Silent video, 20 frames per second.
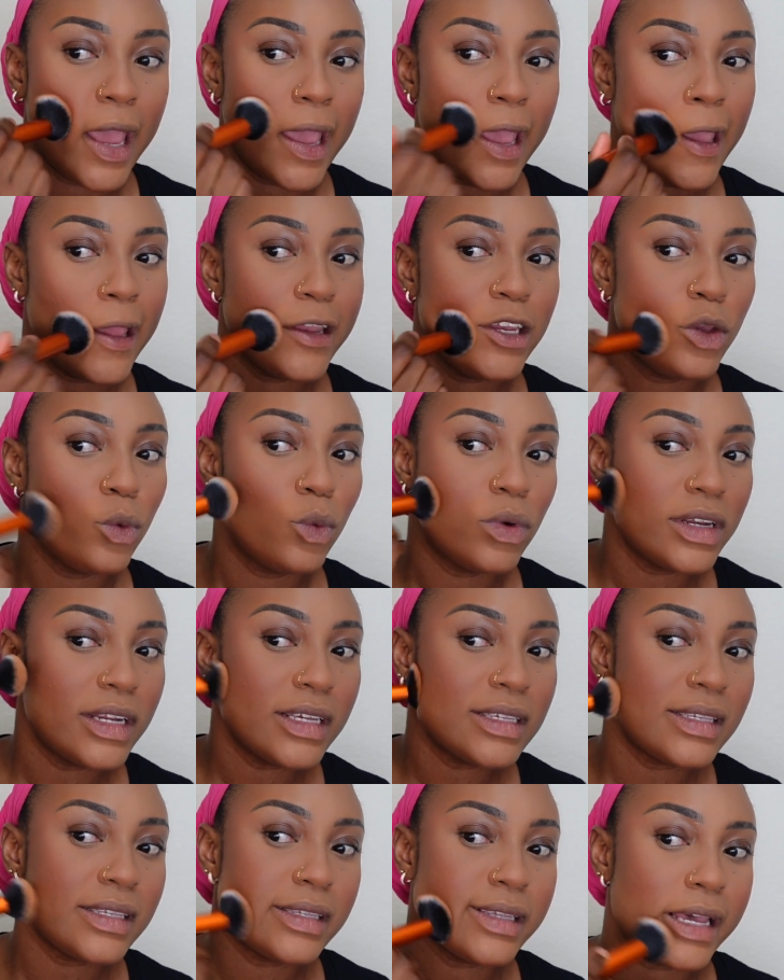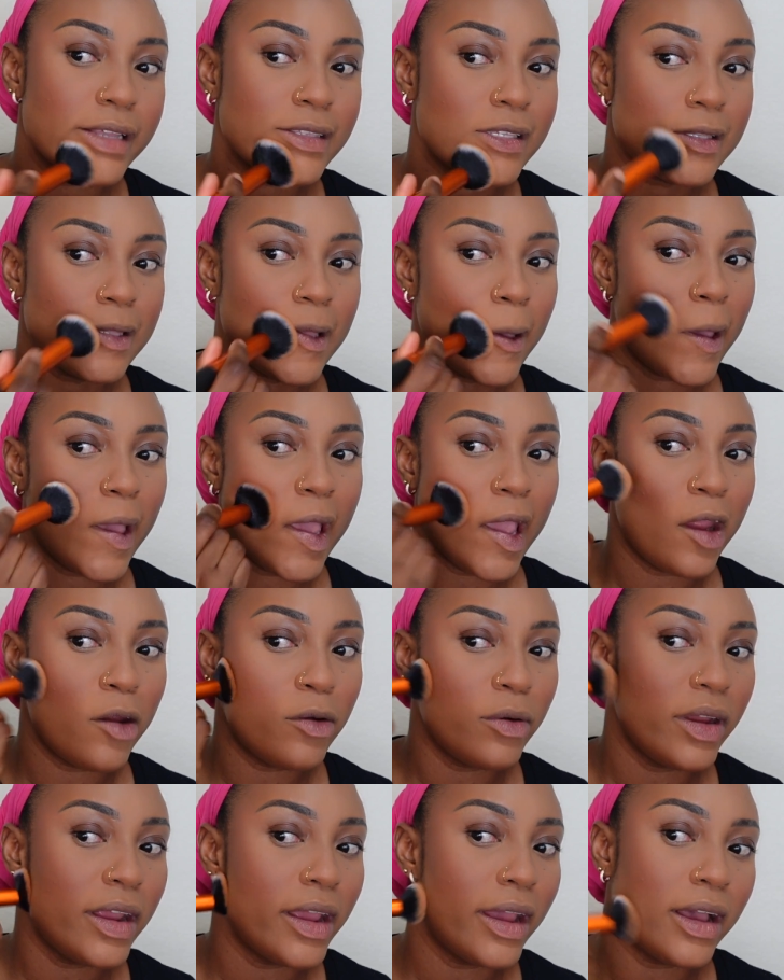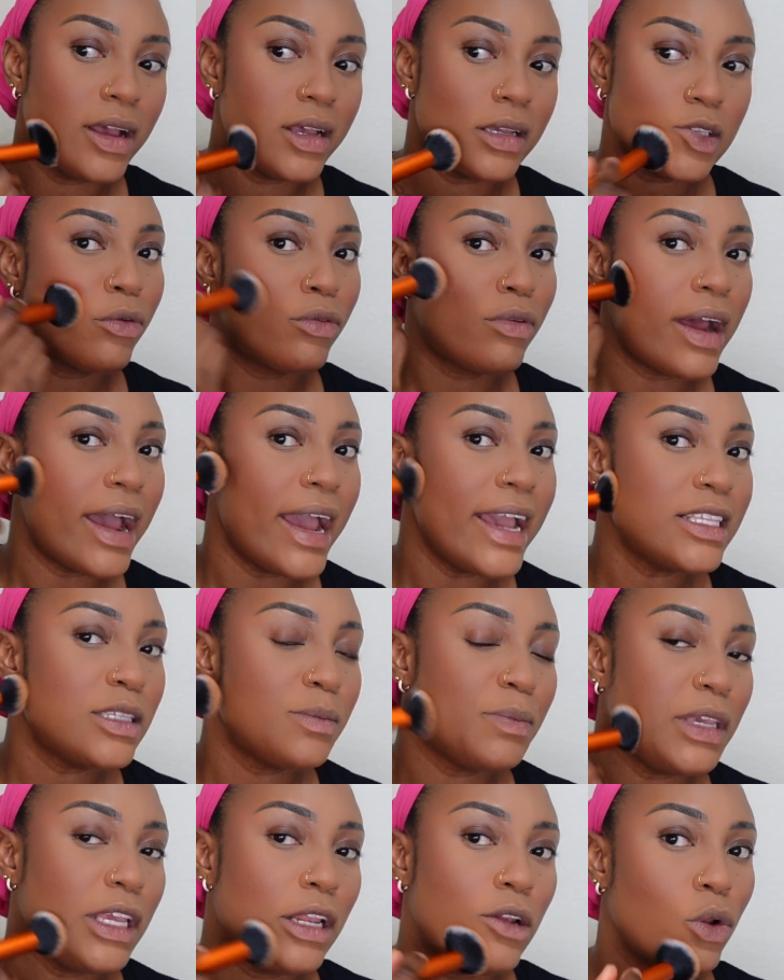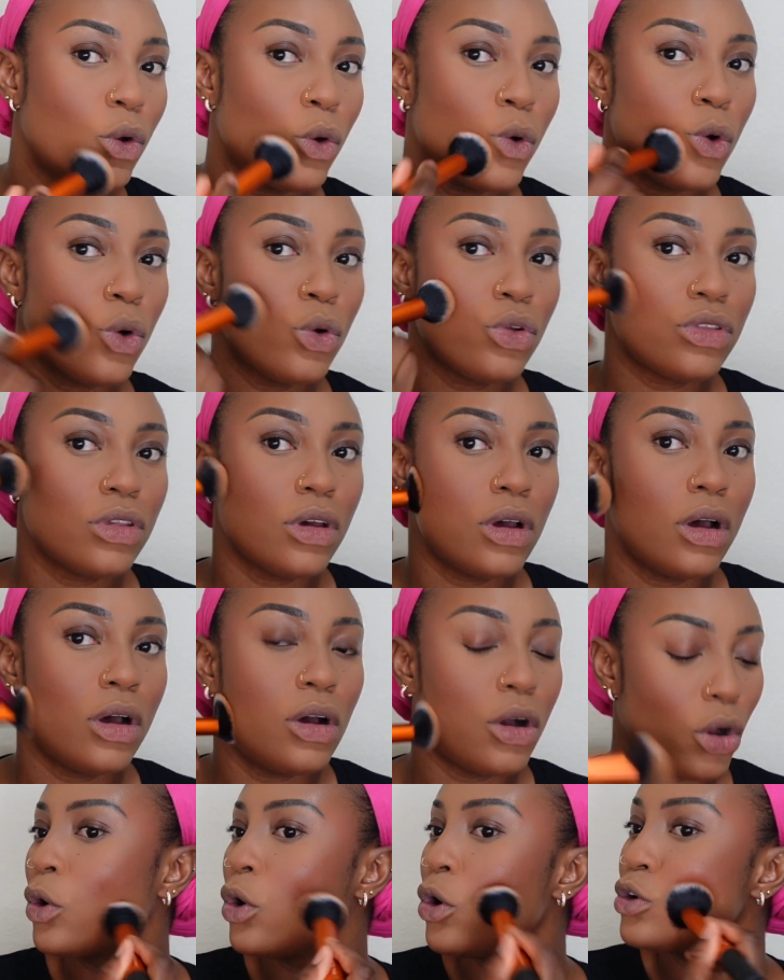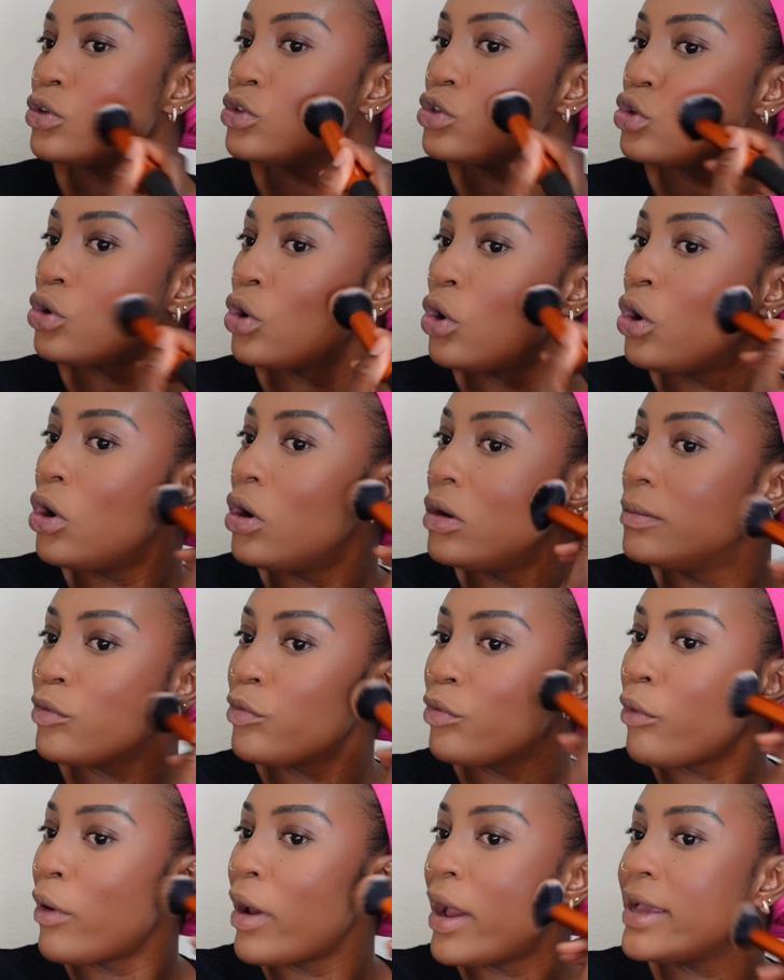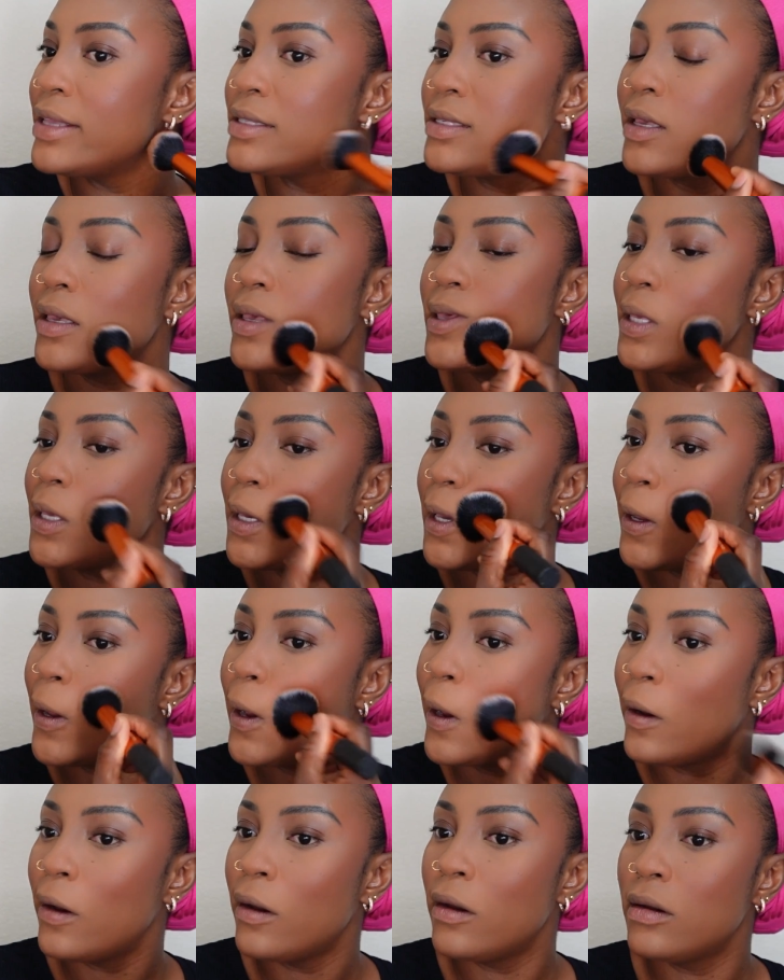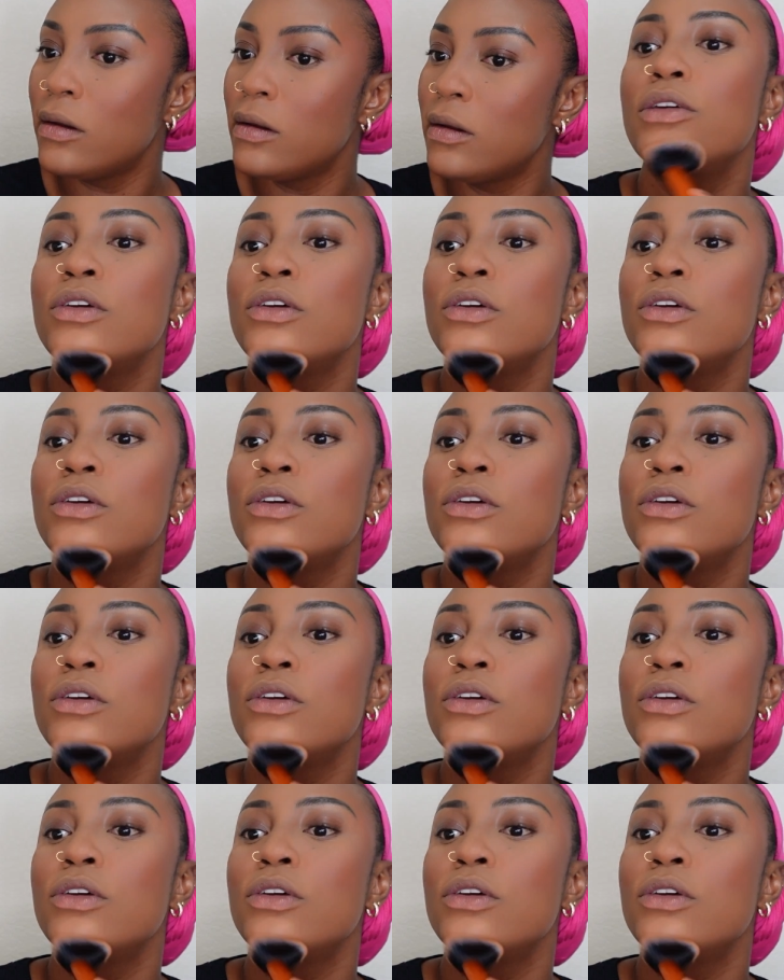and you want to set the areas right below the contour, right here,